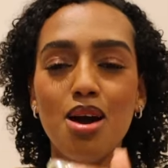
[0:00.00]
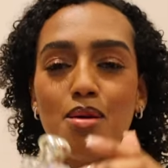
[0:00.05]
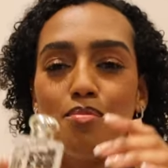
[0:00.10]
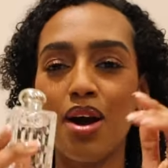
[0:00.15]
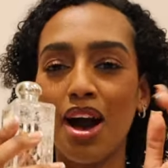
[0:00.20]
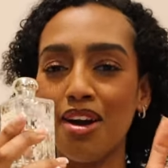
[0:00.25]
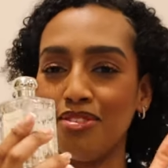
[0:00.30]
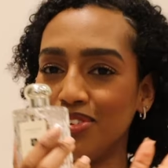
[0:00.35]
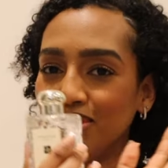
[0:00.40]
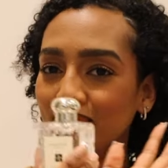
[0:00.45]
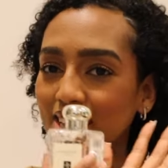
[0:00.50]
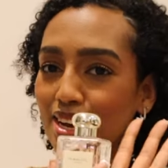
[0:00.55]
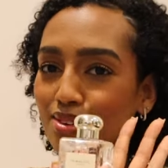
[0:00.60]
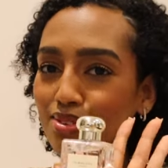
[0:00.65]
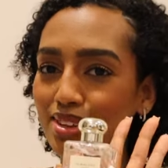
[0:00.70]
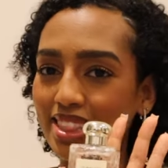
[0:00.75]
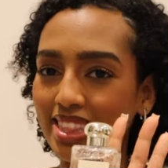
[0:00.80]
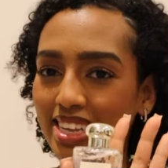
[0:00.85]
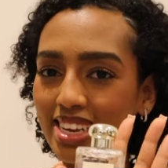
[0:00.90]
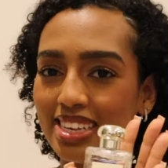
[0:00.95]
But I feel like
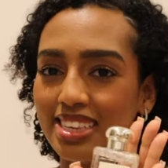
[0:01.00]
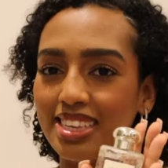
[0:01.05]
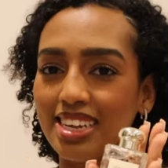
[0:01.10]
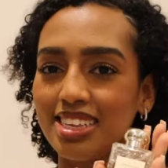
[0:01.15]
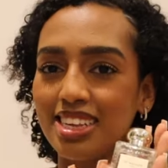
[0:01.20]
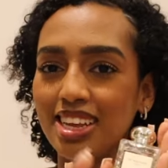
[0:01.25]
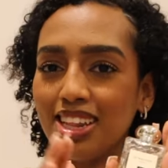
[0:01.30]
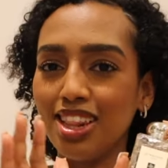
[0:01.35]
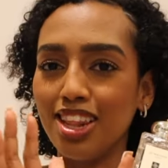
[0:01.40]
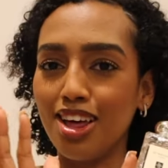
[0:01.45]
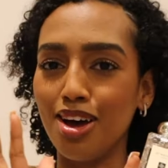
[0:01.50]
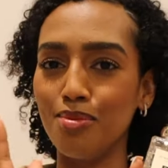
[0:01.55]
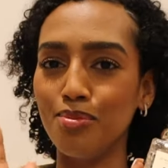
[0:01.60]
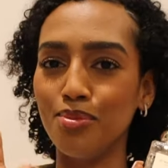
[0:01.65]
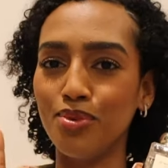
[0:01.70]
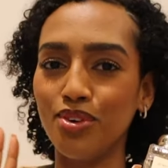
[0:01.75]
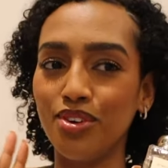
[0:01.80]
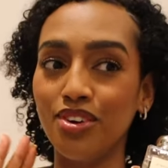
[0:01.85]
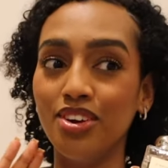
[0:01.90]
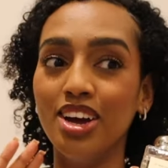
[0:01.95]
with this it's a lot
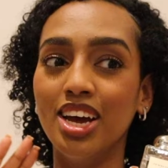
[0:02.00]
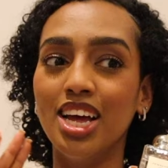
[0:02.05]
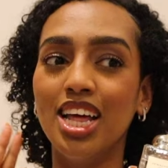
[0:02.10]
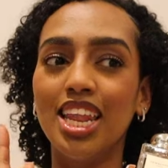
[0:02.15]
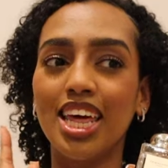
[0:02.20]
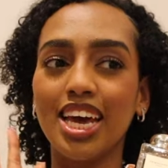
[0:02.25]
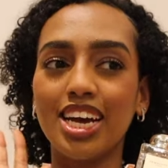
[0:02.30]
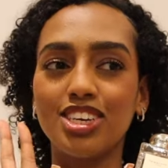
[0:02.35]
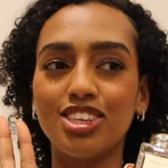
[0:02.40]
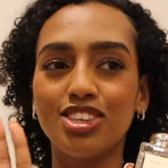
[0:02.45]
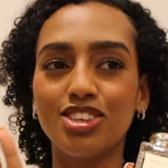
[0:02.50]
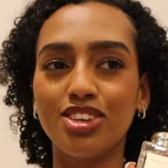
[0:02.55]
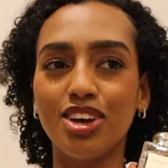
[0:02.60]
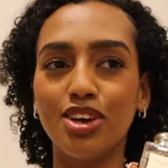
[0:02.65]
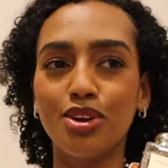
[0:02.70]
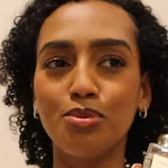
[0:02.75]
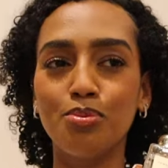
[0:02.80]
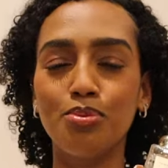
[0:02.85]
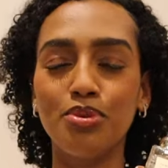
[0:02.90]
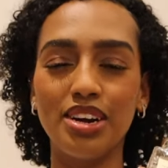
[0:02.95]
more like a
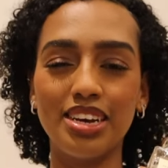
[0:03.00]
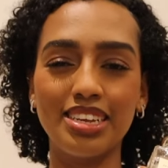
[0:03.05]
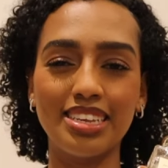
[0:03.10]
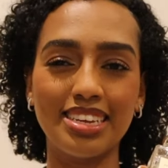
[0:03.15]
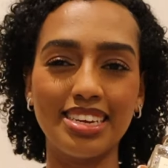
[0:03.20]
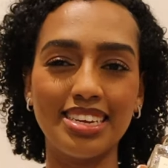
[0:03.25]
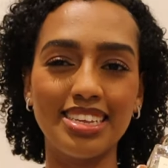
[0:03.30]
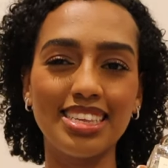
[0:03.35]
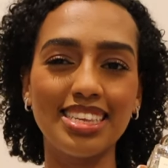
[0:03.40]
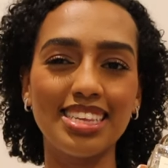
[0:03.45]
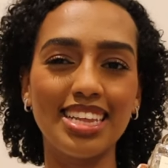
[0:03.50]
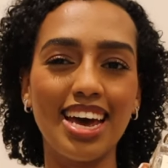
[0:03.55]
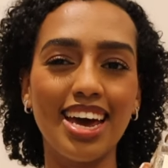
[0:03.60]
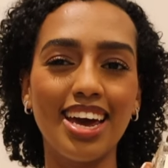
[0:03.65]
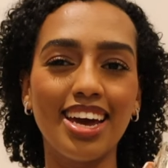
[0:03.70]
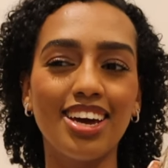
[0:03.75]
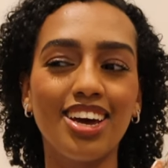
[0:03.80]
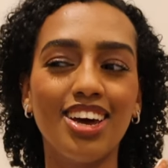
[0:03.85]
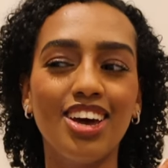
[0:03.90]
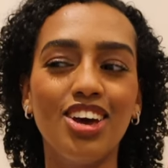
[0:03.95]
subtle presence,
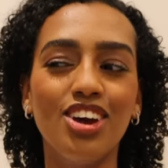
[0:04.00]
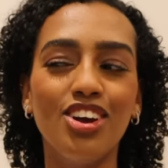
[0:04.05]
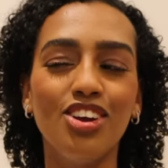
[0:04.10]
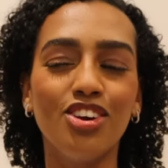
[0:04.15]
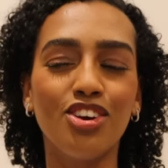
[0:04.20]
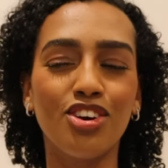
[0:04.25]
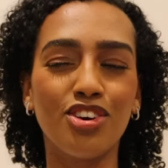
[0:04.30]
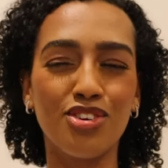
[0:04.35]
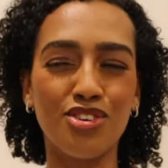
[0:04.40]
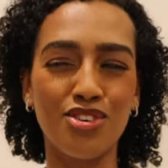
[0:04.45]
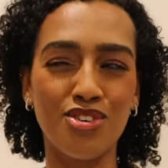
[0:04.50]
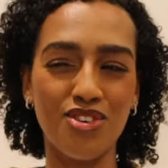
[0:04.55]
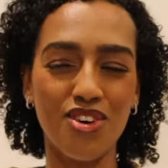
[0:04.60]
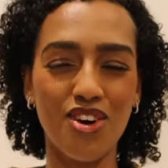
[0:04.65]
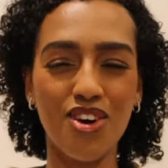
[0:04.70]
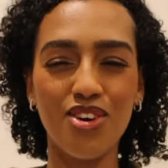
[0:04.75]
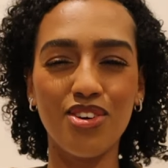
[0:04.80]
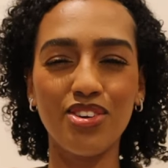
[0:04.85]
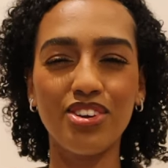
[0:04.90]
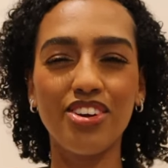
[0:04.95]
like you're
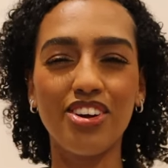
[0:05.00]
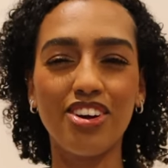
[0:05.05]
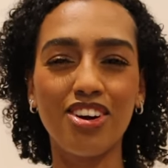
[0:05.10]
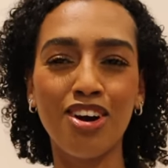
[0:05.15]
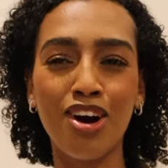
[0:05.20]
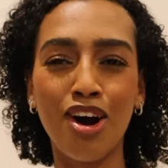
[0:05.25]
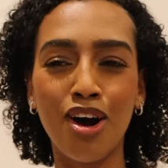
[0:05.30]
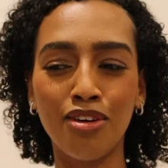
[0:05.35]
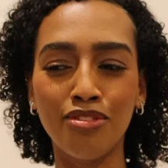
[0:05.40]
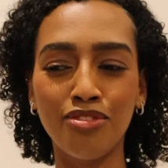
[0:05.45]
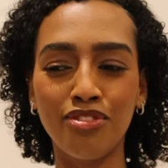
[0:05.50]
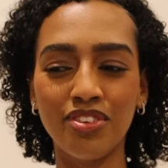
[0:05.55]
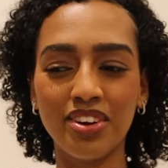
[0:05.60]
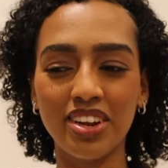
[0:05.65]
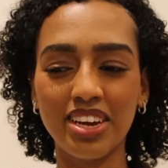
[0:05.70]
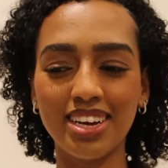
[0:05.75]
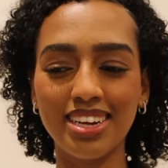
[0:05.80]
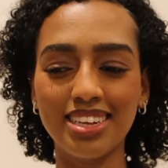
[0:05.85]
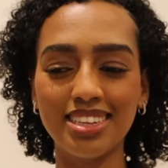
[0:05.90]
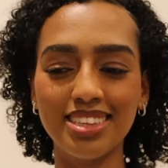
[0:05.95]
grown, you're
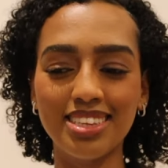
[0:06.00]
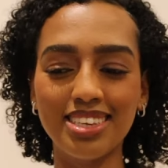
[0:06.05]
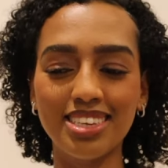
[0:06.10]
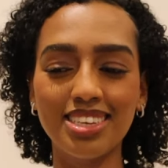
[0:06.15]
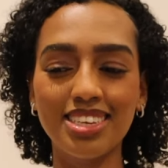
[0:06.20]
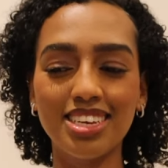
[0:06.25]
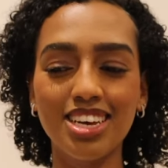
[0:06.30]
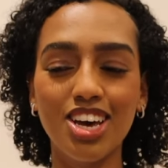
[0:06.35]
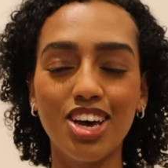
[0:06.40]
confident.